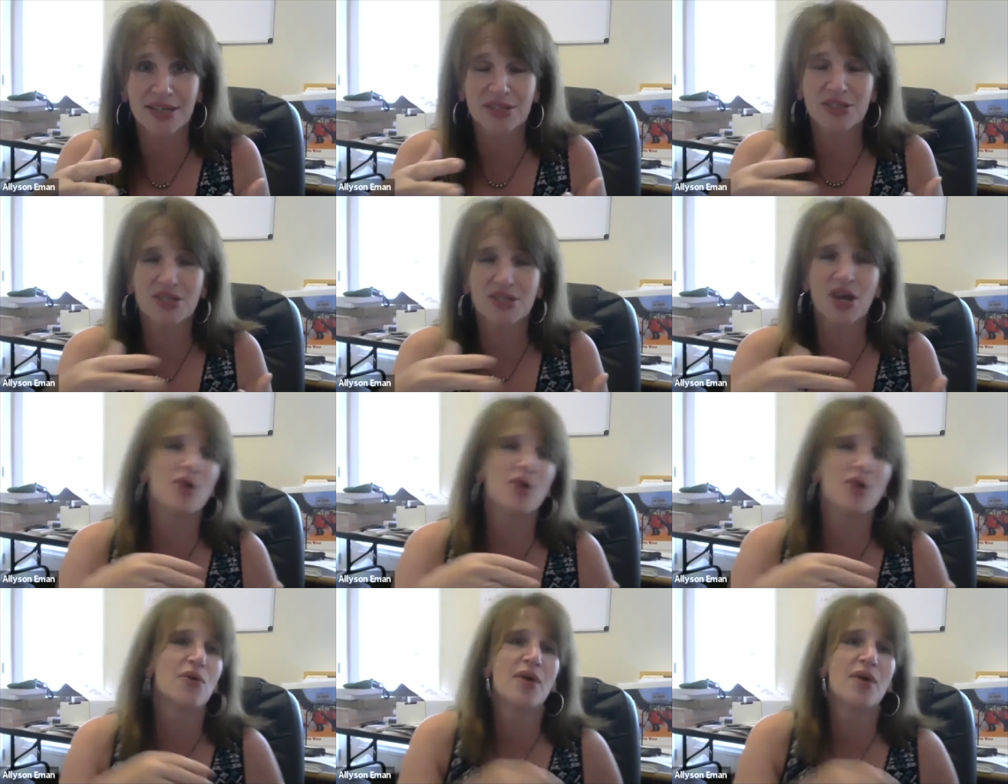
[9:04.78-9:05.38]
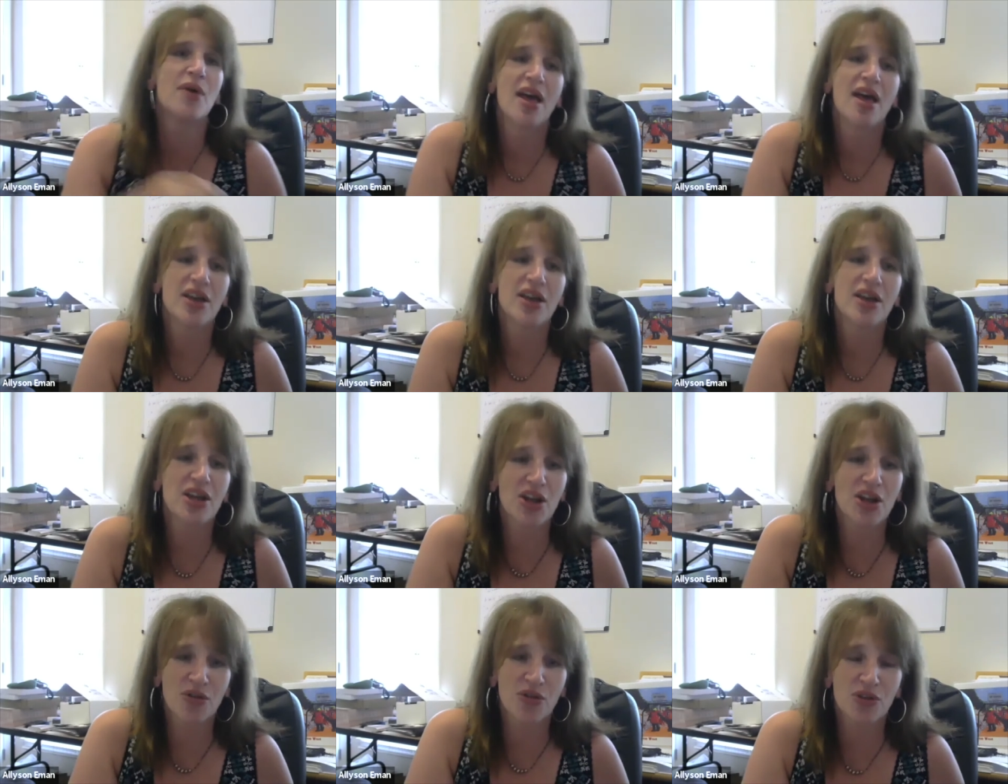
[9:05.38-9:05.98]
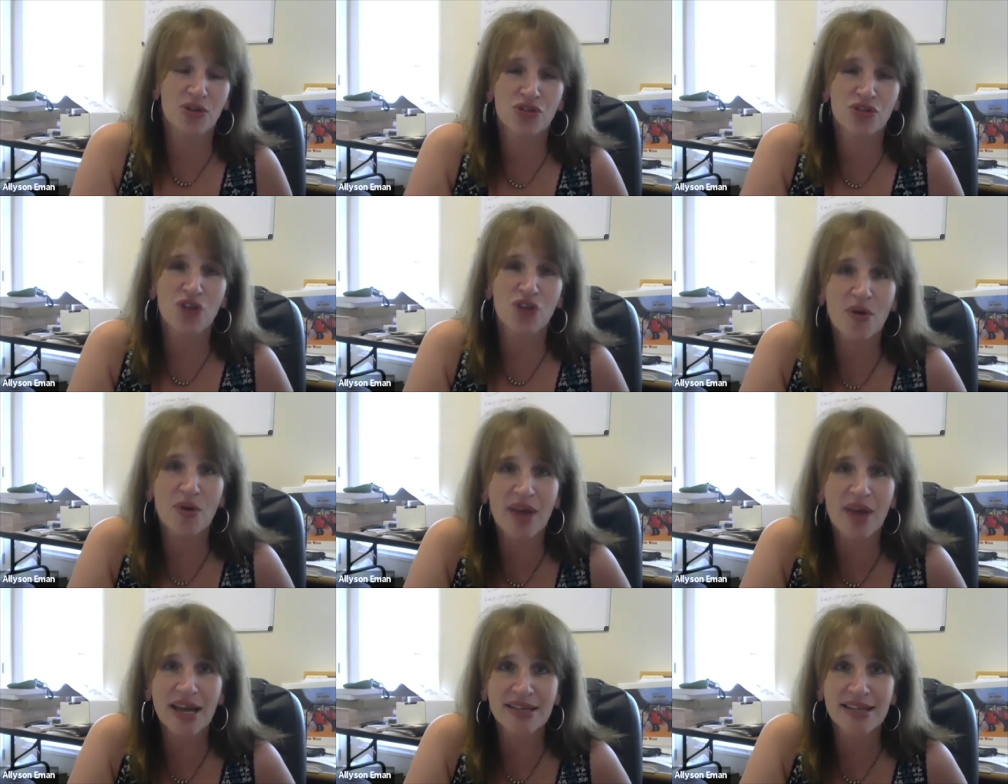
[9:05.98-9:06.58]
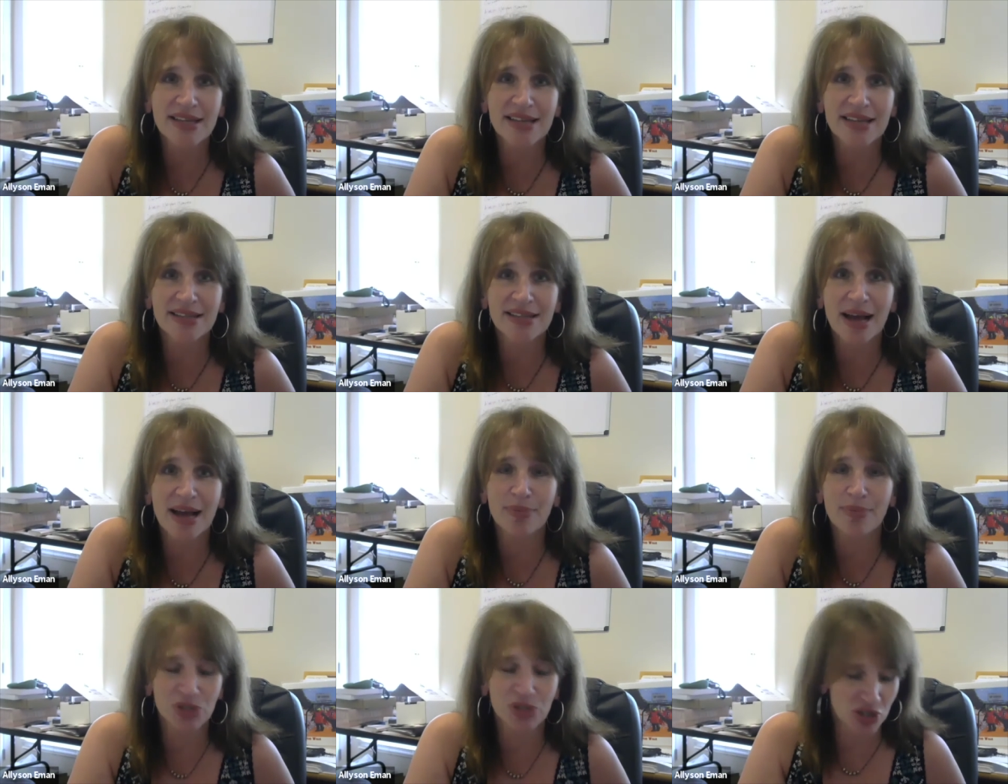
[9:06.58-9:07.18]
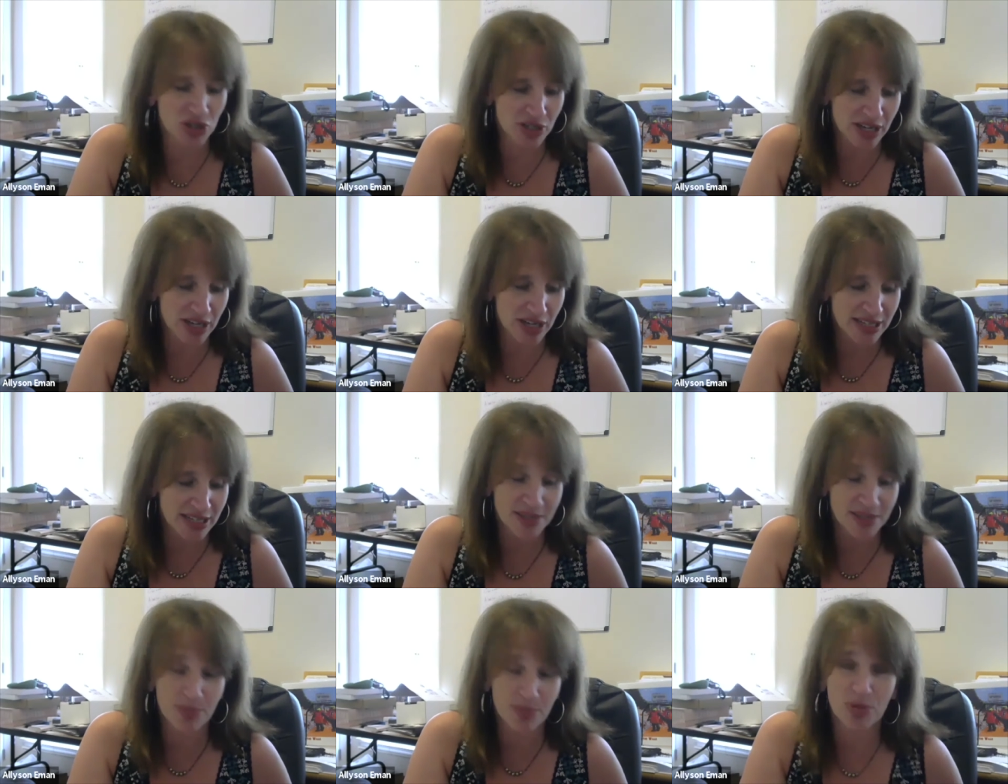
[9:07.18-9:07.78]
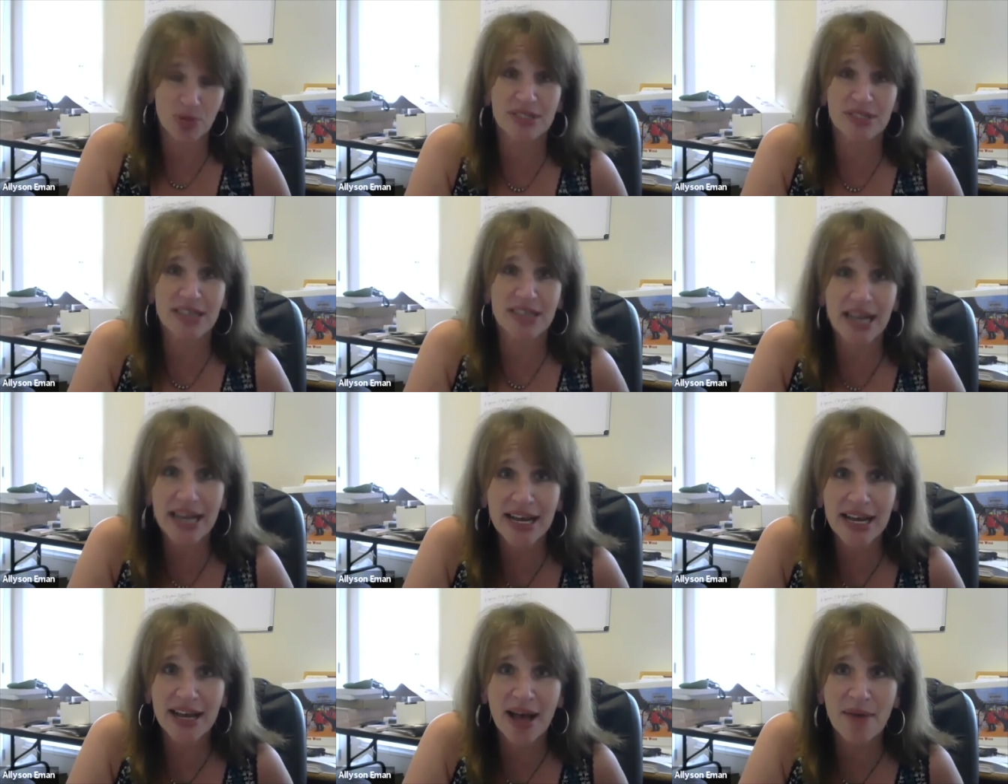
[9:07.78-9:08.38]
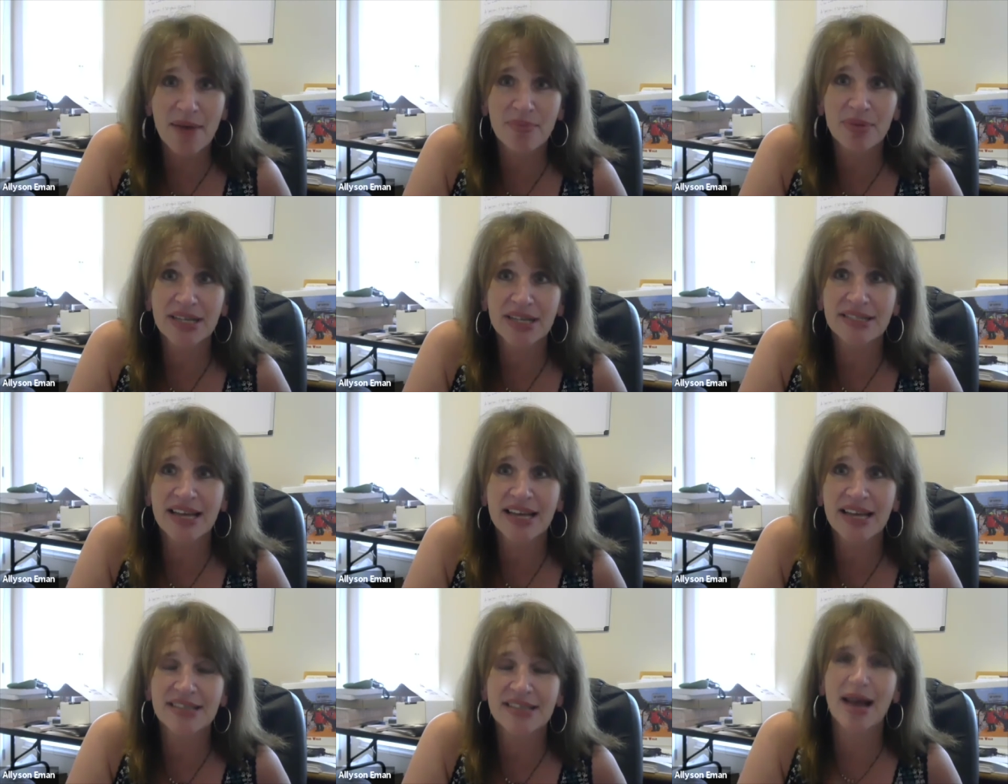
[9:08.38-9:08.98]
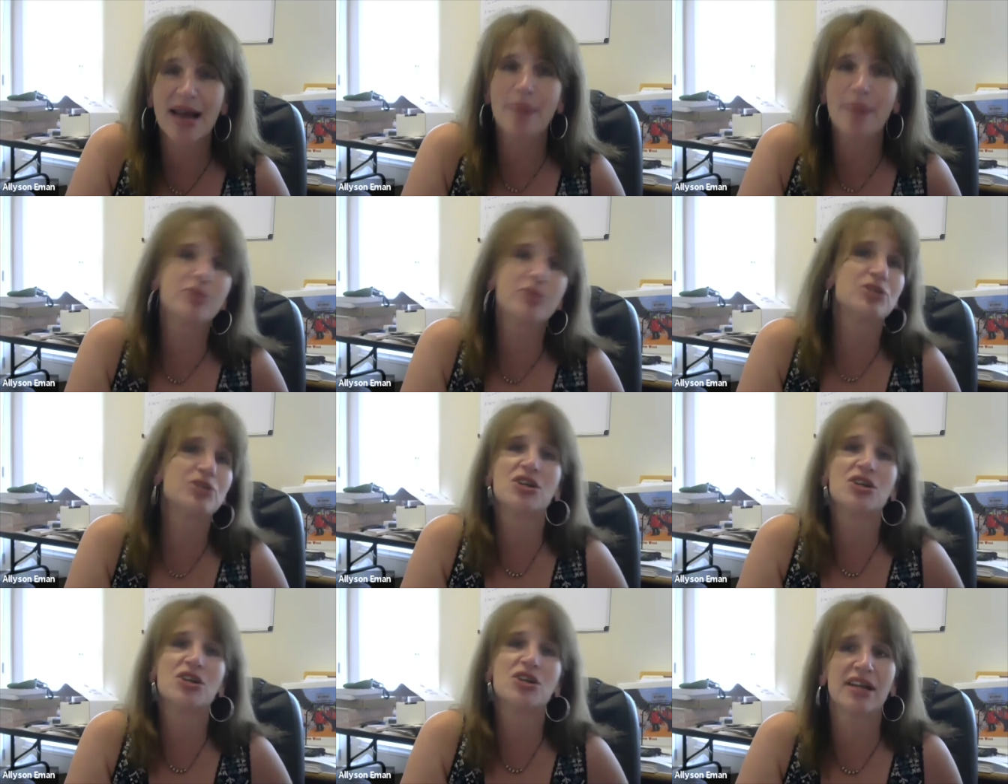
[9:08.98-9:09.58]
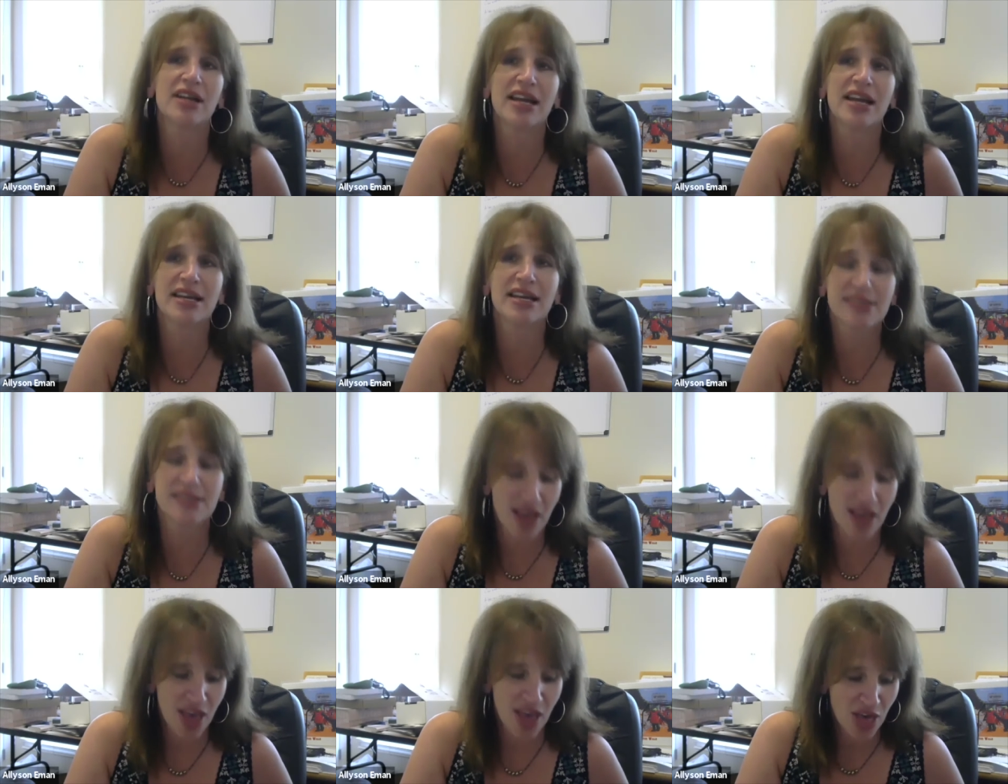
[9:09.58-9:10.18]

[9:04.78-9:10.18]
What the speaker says: So the showcase has opportunities, the presenting companies has opportunities.